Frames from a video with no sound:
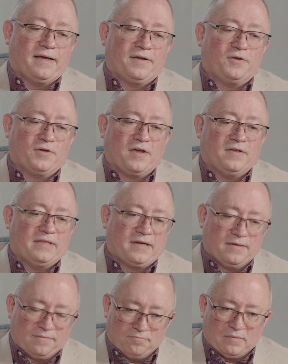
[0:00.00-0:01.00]
I look on
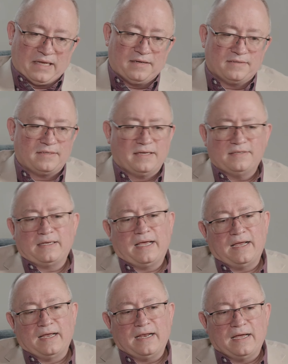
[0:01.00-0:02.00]
there and it says,
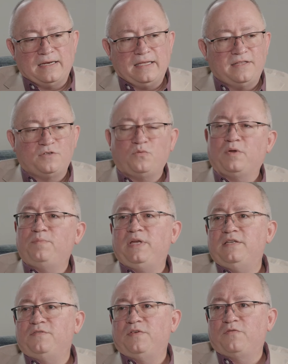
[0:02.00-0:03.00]
hey, I need this one
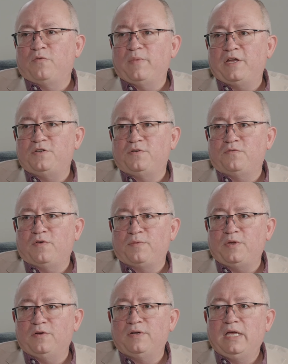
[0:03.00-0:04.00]
piece of information
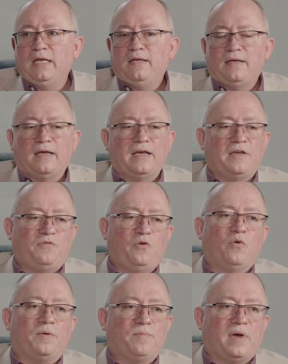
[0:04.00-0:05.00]
from you. If
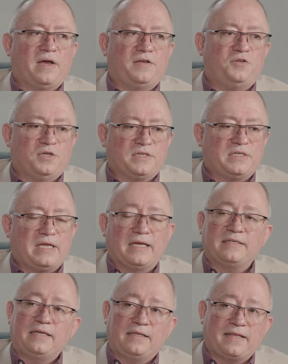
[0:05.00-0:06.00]
you wouldn't mind just
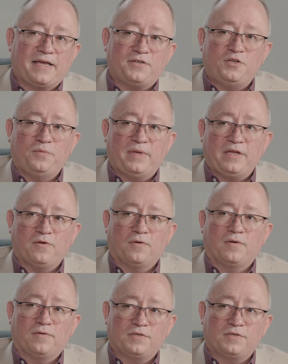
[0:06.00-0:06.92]
texting that to me or